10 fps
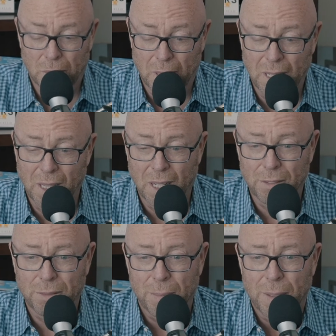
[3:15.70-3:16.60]
I
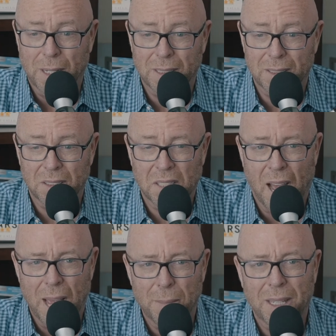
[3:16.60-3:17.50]
love about this
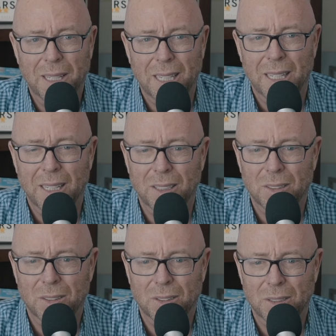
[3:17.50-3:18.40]
timing
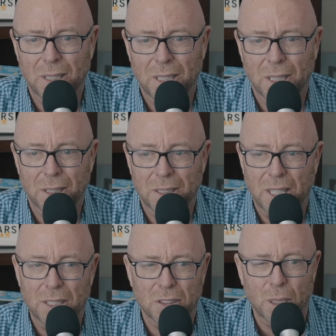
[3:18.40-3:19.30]
is, you know, they
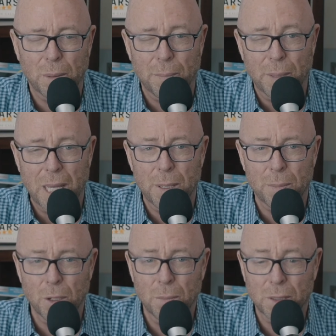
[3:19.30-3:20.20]
say there's going to be a baby
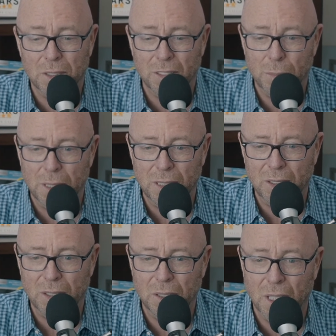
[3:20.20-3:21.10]
boom because everybody's
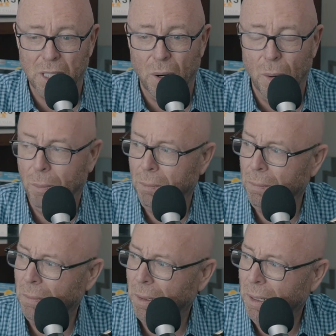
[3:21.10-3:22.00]
stuck at
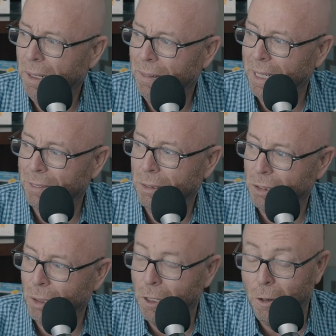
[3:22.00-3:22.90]
home, right?
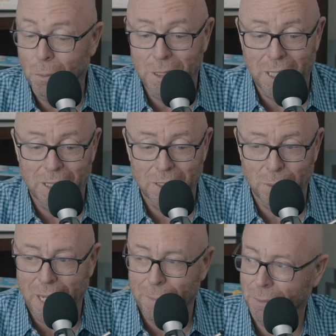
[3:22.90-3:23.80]
Everyone's stuck at home together.
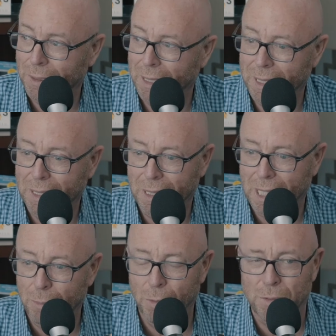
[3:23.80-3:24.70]
That's what happened when they, they
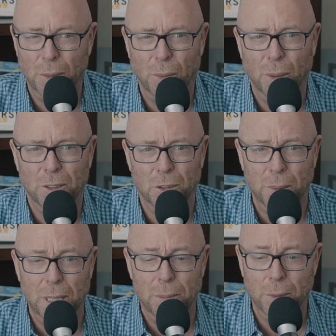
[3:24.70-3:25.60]
came home from the war. There's a
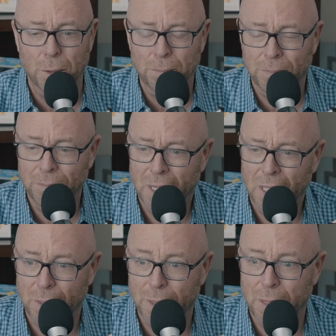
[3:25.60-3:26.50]
baby boom.
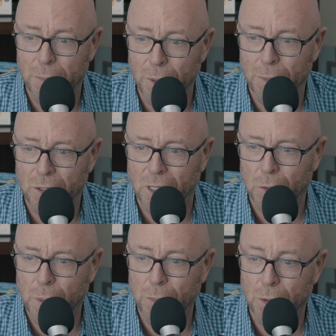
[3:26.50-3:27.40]
The baby boomers, all
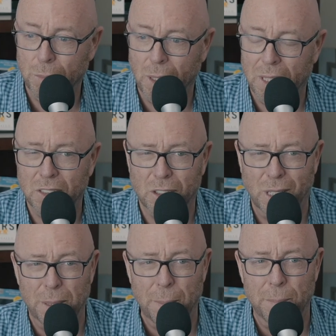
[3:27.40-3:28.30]
these people were born. I think it's
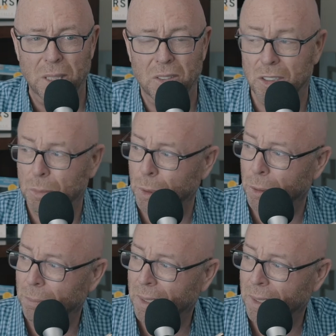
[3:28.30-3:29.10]
going to be a business boom